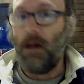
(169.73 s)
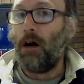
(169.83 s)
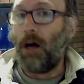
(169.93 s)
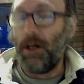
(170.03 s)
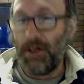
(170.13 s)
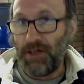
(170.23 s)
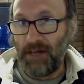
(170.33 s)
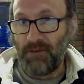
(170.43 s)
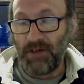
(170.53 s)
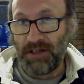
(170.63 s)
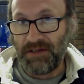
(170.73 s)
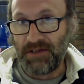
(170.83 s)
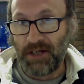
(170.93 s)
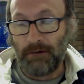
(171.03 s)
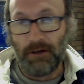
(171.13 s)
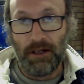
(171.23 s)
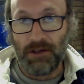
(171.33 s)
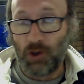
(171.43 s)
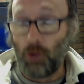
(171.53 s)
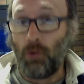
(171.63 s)
I didn't have the necessary
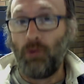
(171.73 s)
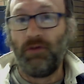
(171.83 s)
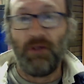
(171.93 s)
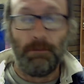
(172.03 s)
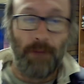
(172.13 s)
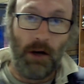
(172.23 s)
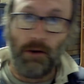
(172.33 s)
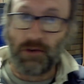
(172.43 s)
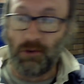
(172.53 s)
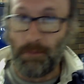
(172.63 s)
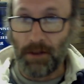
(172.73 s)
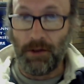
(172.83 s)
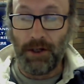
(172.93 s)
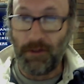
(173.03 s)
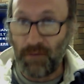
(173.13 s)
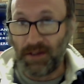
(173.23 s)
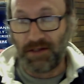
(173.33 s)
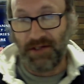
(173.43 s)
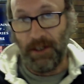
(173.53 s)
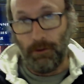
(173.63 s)
tools, components, or ability to fit the
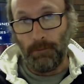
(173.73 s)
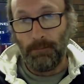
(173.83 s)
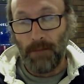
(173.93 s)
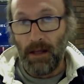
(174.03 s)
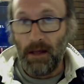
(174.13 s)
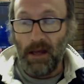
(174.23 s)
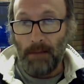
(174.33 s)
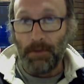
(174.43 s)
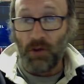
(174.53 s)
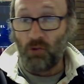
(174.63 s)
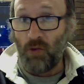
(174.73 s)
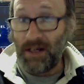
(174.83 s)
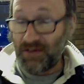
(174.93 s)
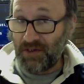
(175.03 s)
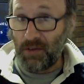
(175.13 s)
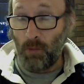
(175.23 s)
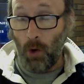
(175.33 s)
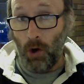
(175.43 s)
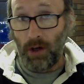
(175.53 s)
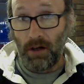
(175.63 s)
seal. But the rest of the
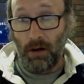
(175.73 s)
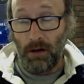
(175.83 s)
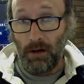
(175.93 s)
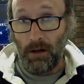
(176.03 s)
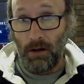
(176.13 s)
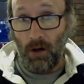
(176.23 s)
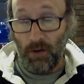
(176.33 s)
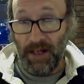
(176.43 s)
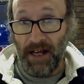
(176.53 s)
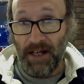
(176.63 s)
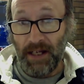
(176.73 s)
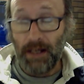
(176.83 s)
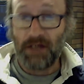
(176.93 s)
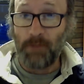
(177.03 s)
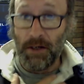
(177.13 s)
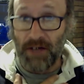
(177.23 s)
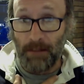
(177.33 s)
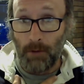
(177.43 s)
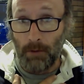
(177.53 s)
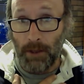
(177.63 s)
work on the 80 has been done
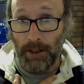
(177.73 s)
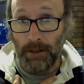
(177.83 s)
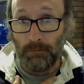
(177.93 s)
by me.